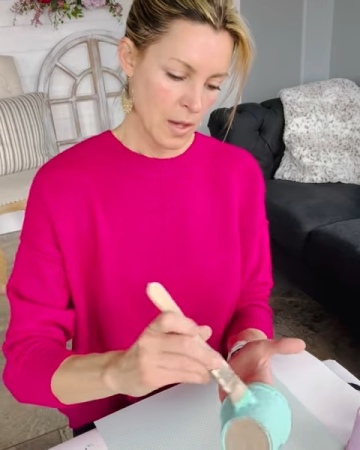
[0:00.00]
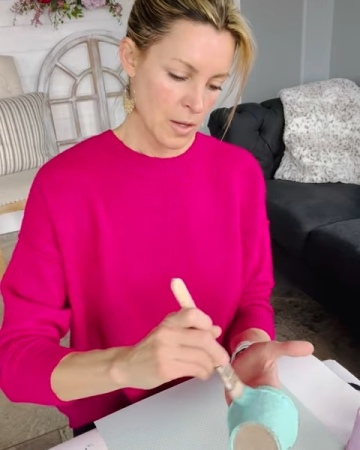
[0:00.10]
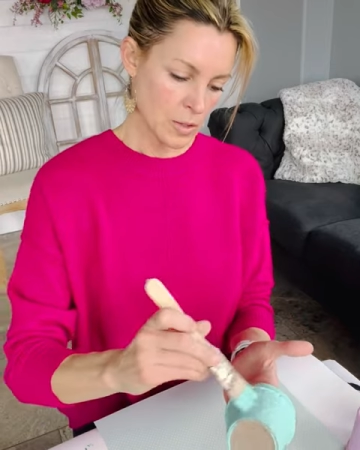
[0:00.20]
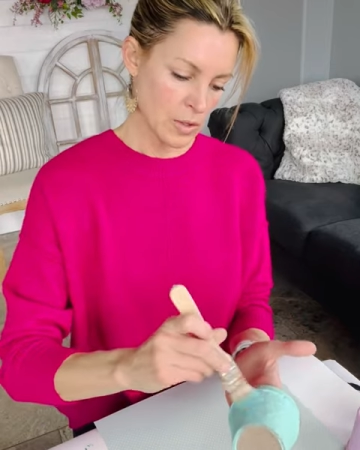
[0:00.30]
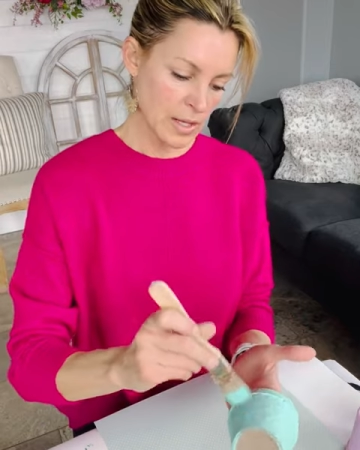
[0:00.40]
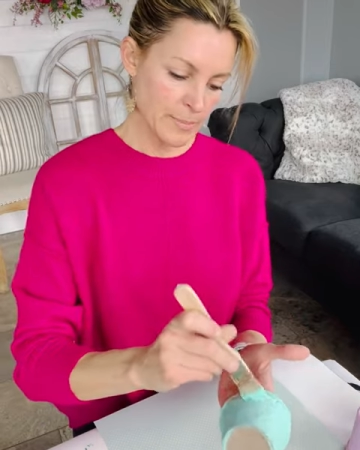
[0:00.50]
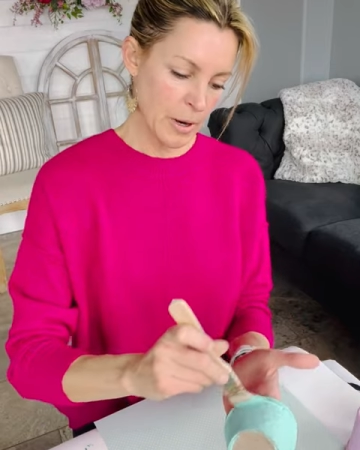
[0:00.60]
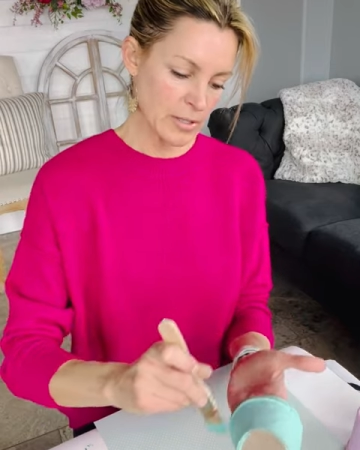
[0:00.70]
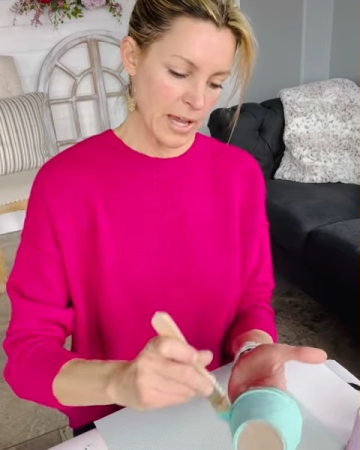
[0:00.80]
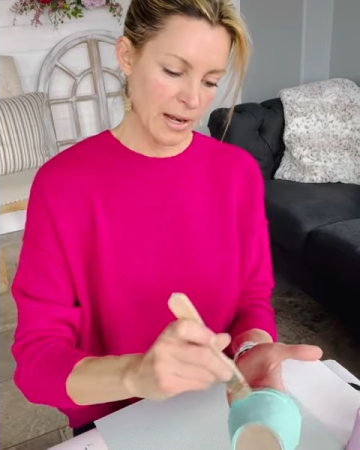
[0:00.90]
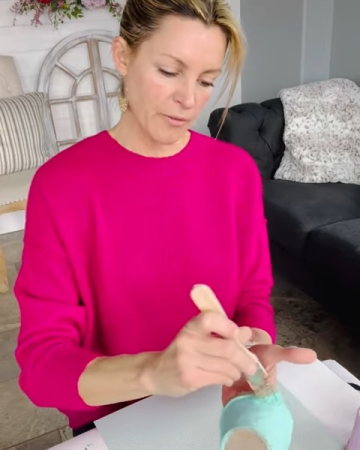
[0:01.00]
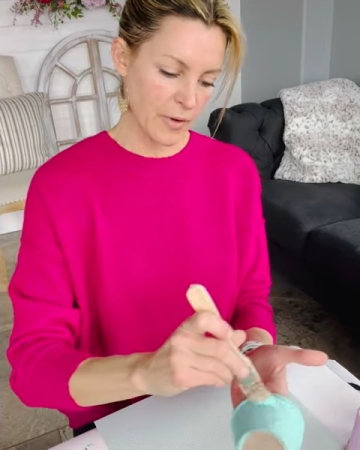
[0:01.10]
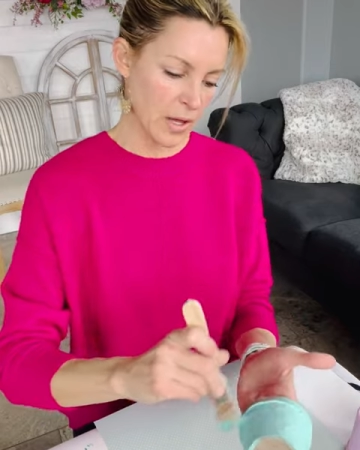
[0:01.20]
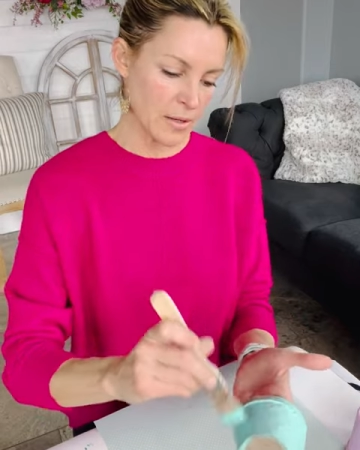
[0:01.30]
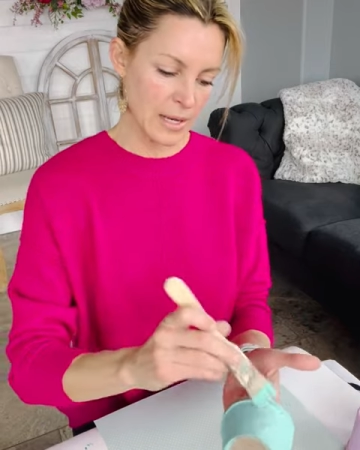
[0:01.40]
So this part's kind of
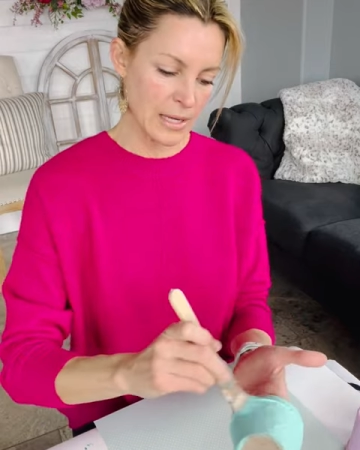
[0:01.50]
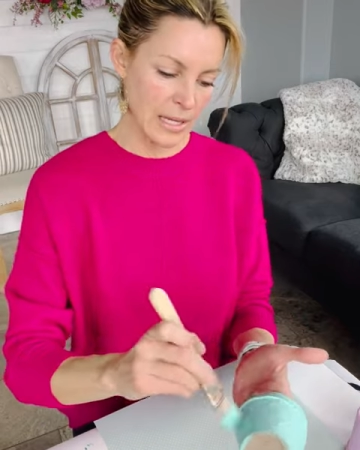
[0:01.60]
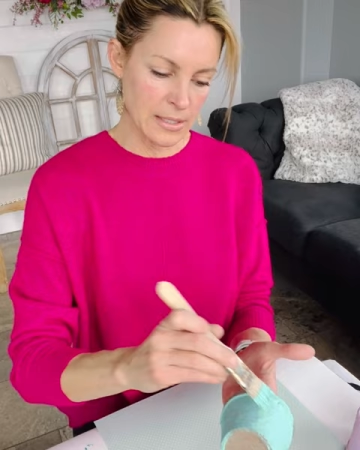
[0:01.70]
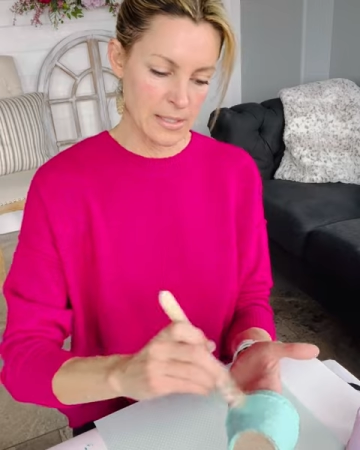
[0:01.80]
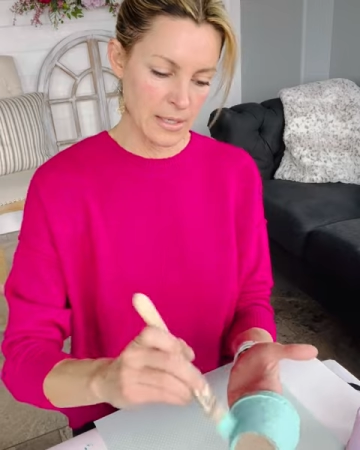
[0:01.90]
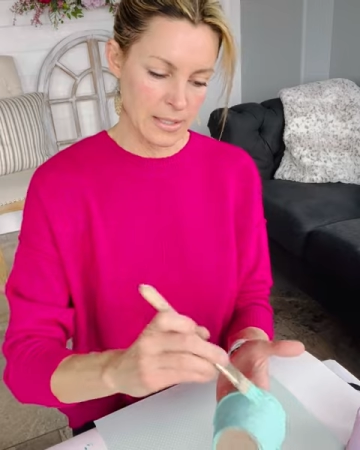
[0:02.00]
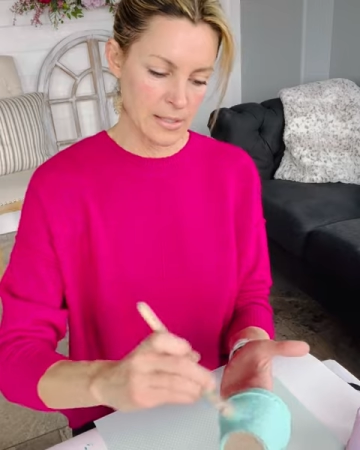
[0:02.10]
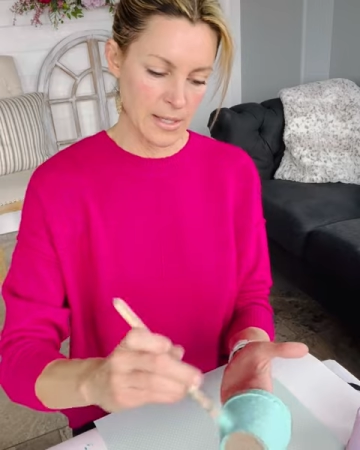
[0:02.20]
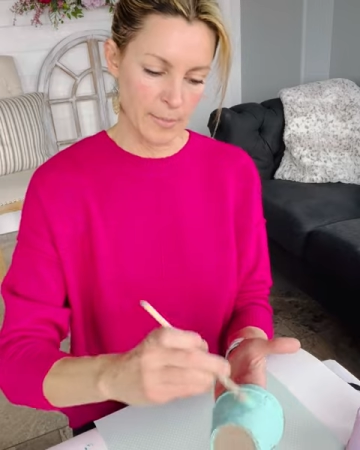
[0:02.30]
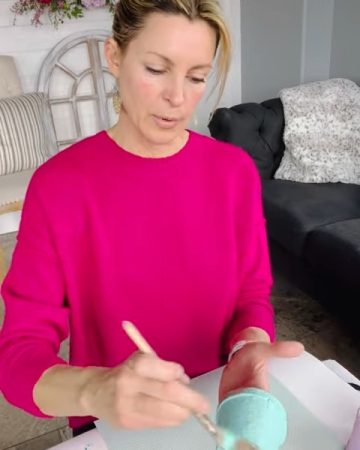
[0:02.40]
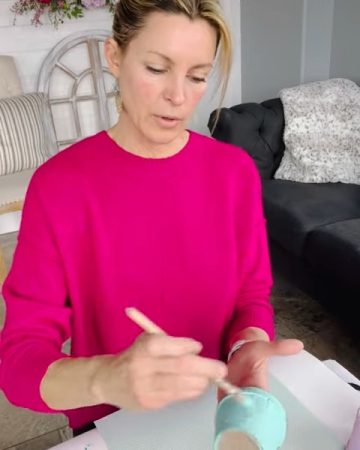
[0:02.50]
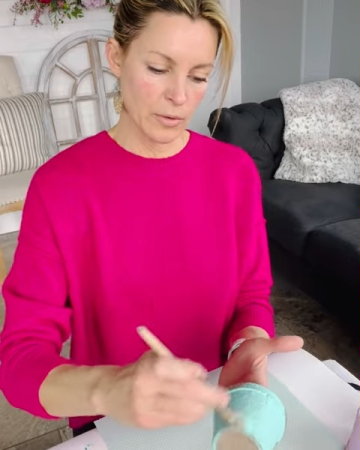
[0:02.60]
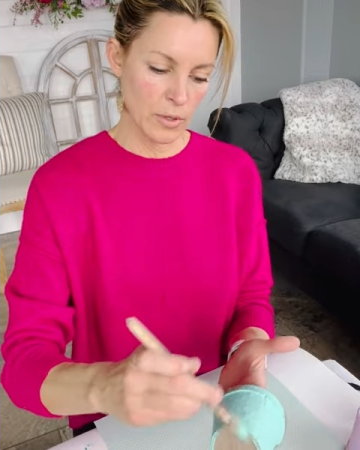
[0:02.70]
fun and easy and simple.